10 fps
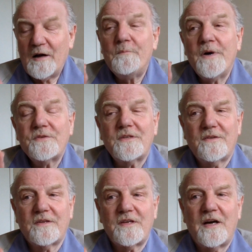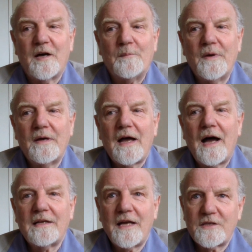most of the time,
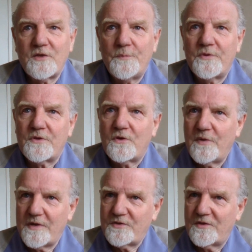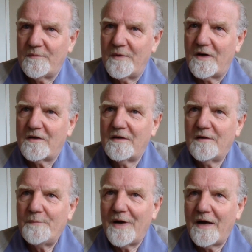I like to put a question mark
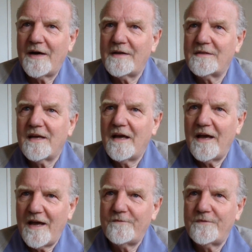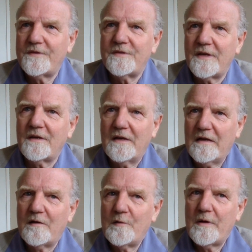behind everything
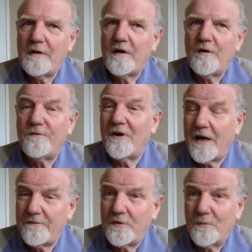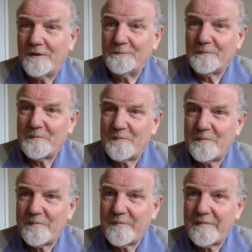for everyone.
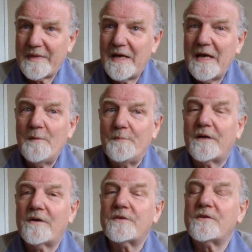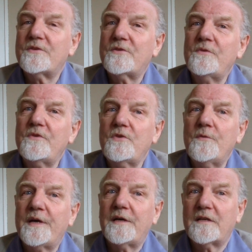Because as soon as
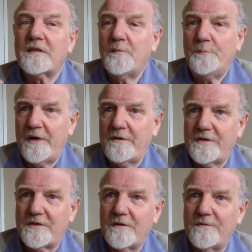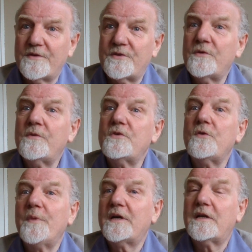you make it an imperative, as soon as
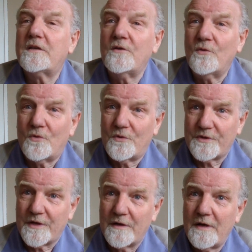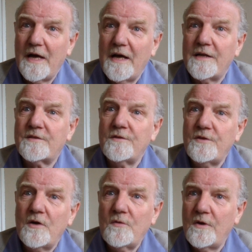you make it an order, it's
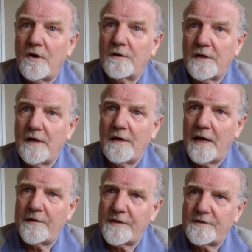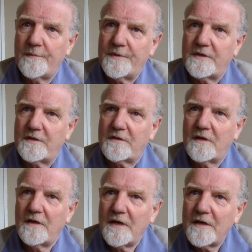no longer allowing somebody
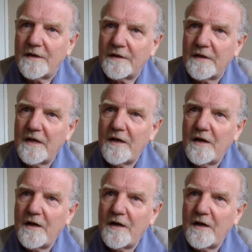to learn